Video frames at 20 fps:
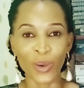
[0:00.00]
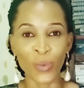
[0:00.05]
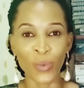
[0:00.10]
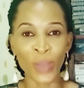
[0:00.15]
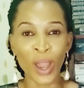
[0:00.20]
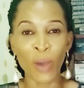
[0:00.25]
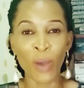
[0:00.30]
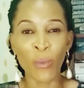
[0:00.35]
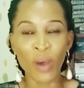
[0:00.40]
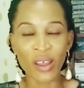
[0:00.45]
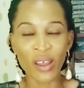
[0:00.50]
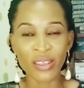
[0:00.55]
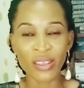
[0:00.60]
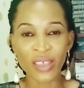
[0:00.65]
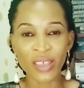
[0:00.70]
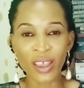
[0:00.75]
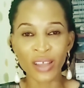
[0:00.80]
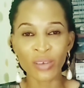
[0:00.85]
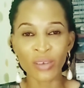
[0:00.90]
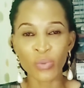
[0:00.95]
we are
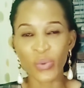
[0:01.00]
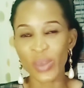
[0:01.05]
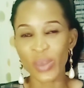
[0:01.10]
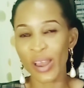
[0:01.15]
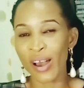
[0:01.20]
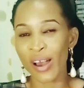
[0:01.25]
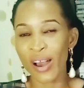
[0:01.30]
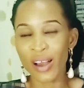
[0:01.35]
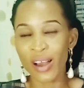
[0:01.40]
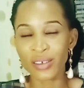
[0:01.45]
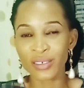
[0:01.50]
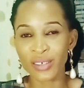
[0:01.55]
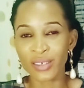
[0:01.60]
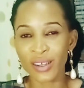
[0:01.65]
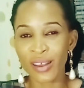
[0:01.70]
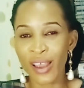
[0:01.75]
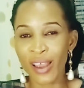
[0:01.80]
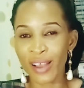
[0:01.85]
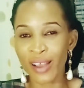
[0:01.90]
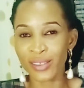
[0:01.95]
wanted we are
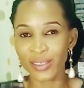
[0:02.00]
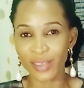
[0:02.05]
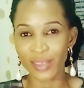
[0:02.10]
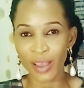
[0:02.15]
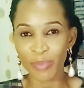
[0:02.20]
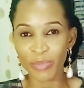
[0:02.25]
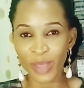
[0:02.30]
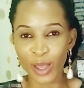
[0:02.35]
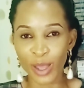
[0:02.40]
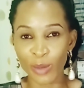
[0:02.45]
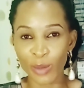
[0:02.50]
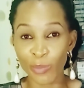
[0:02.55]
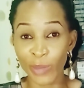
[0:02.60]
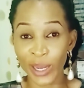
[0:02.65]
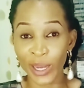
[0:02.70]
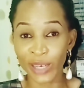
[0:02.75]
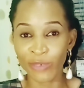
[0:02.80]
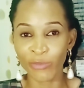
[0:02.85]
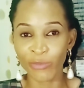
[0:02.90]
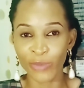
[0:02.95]
actually accepted
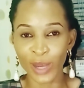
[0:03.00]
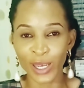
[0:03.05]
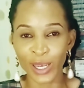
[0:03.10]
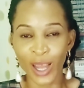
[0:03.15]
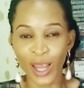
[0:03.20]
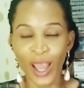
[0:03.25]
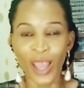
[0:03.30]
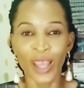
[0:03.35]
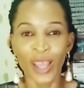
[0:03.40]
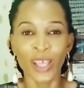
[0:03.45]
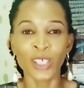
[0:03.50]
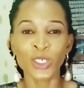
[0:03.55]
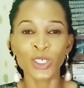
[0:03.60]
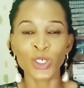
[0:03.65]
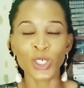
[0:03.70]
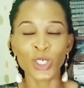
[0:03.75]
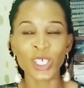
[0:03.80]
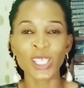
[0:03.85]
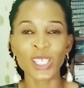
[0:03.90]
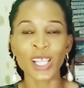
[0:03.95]
by the father it's
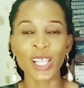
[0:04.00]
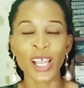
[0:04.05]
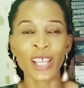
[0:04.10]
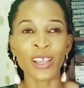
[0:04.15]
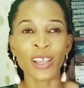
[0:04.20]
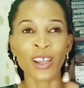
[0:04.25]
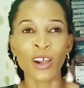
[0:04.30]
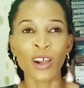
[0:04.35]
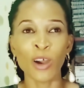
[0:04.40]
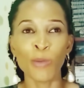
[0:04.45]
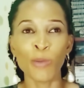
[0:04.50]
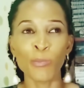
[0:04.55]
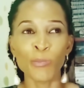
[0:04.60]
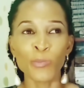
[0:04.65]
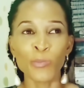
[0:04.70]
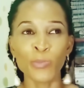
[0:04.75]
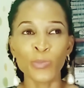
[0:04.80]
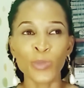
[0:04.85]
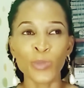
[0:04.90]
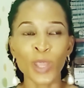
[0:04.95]
just like
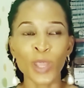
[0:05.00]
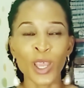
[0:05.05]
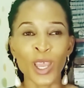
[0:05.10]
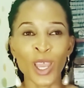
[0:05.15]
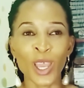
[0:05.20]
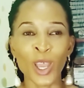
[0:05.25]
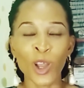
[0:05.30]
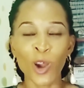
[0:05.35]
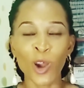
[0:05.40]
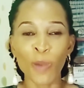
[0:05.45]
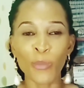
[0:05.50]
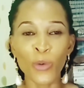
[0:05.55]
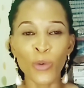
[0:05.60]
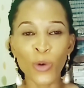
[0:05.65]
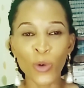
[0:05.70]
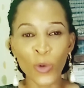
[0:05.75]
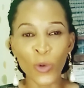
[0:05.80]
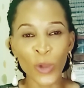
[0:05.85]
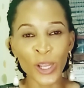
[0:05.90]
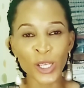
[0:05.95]
um a
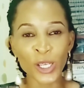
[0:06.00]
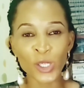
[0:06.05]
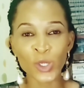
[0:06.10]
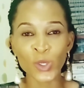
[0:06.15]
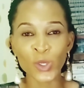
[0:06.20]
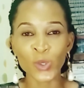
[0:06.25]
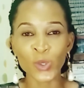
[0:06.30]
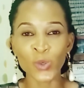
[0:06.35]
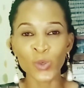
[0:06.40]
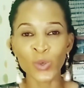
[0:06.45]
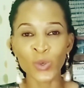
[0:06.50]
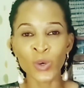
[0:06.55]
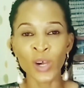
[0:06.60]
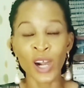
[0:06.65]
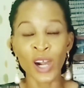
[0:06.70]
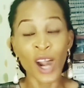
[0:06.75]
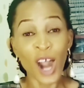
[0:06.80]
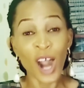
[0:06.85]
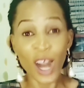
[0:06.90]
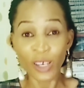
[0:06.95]
couple going to
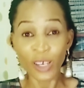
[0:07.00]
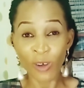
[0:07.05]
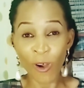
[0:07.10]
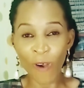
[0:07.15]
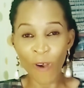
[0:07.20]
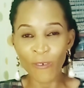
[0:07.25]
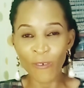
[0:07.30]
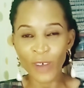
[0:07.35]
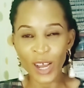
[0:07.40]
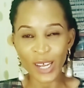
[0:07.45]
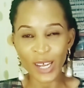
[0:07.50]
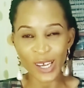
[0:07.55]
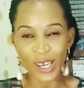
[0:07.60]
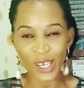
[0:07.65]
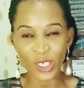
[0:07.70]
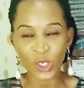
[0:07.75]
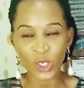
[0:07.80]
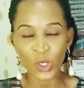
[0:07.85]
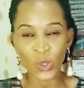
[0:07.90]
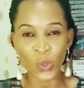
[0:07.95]
an
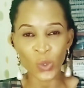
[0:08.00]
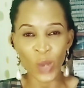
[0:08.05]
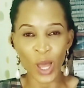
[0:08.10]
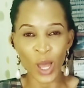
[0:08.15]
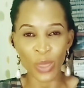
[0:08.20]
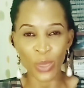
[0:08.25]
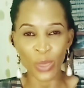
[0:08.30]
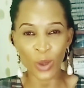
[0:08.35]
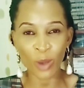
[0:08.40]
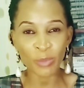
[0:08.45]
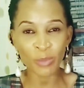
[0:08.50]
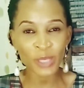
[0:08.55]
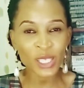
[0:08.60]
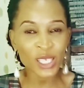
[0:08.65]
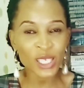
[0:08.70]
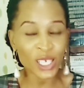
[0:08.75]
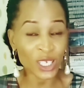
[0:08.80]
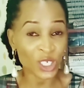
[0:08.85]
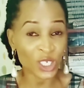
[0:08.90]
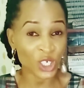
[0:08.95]
orphanage to adopt
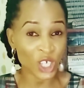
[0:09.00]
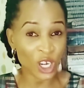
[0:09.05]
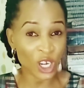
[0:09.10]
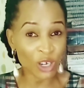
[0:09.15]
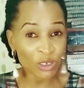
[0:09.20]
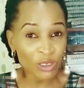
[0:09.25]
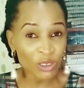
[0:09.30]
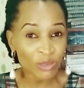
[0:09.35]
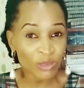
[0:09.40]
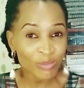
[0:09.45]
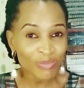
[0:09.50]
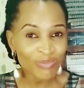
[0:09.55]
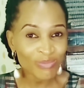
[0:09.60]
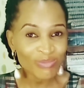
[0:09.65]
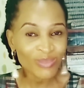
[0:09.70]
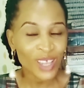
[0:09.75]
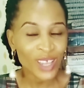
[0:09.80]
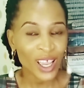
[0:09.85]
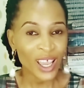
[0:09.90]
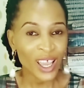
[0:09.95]
a child
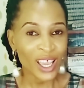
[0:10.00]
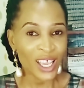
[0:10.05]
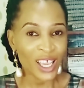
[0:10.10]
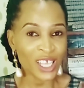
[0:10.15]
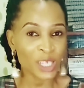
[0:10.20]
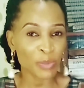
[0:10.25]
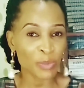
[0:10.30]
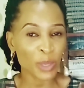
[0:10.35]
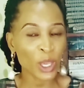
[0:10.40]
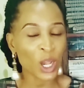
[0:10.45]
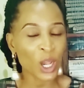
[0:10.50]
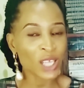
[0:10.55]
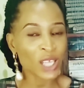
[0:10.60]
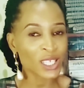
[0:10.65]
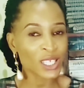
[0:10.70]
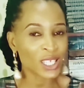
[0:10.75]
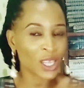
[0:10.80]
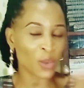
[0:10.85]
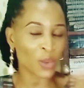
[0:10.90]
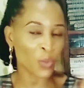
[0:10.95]
it's
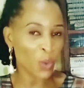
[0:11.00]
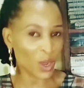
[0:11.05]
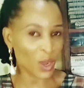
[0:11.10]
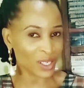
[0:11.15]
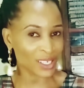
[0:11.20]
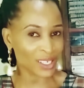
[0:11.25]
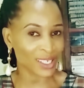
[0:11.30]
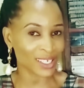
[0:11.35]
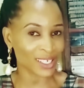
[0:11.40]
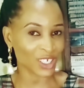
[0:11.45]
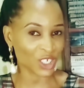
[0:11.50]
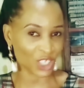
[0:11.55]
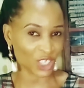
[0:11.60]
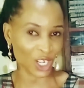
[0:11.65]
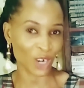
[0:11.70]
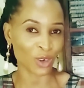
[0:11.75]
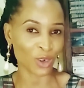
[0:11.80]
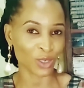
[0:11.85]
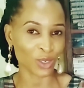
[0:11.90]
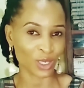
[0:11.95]
because they want the
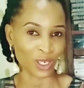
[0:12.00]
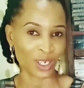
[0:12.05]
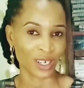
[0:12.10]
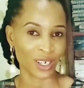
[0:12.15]
child